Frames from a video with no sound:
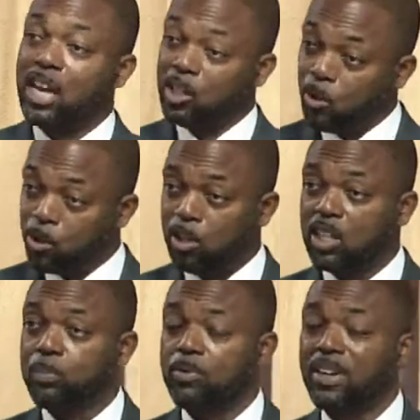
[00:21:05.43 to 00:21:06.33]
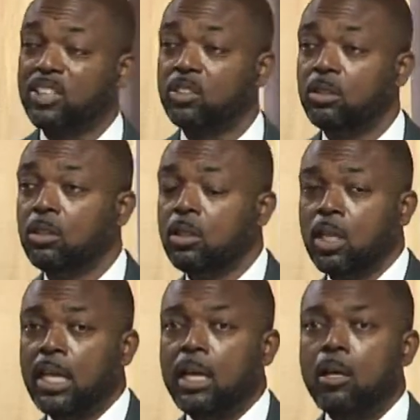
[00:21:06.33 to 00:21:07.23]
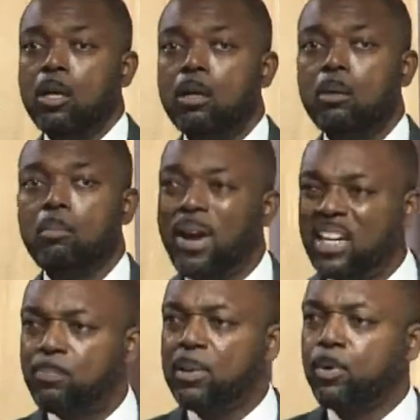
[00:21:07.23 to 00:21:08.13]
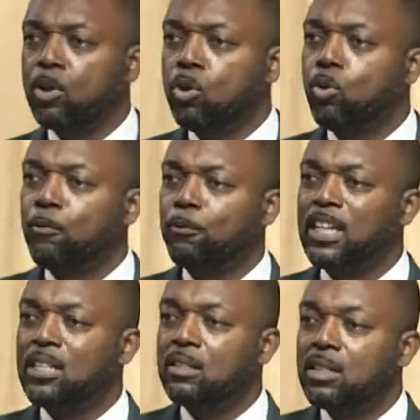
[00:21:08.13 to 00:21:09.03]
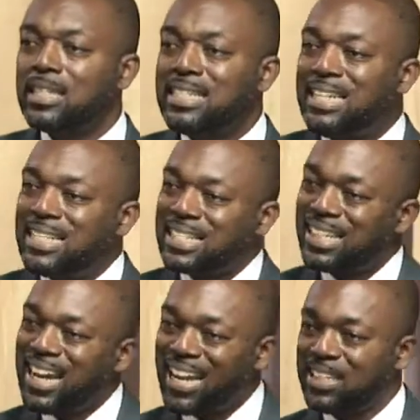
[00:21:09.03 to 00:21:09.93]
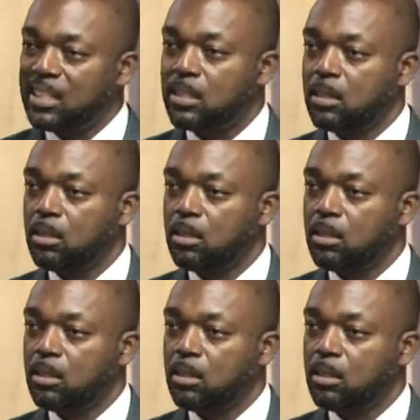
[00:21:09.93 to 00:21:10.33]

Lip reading: and not your legal profession, many people who feel disconnected